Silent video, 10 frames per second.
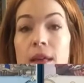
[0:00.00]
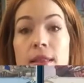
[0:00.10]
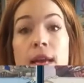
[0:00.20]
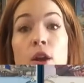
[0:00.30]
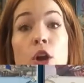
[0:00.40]

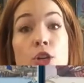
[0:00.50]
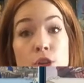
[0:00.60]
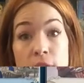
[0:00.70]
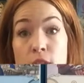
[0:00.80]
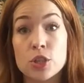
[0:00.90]
Then on your
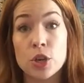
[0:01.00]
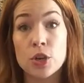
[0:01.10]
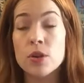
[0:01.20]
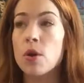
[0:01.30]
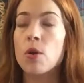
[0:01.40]
next
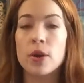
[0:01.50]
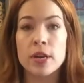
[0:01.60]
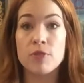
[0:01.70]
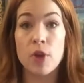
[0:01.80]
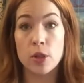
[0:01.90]
turn, or
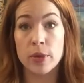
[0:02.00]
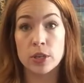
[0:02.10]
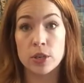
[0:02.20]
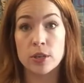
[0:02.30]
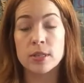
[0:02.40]
any following
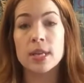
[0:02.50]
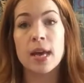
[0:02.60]
turns,